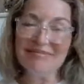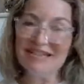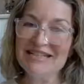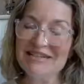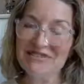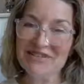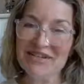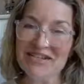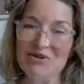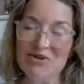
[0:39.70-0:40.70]
it's a
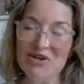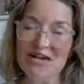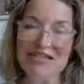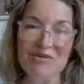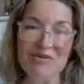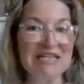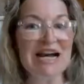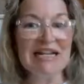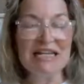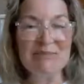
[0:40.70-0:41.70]
funny story because I was
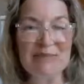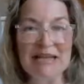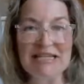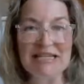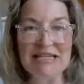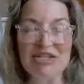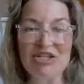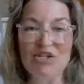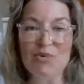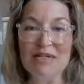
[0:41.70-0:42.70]
not expecting to
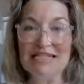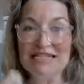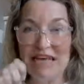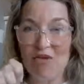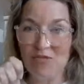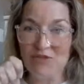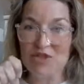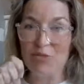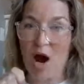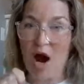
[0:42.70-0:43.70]
do a
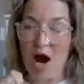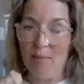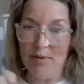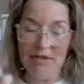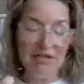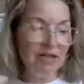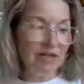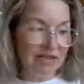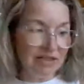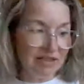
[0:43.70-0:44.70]
self-swab.
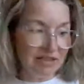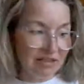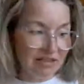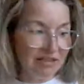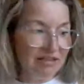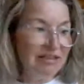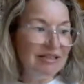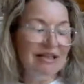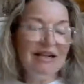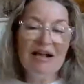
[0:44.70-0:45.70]

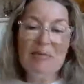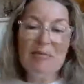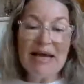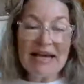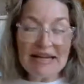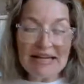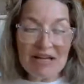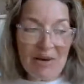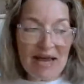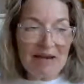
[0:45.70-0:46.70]
But
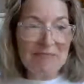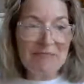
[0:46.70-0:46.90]
anyway,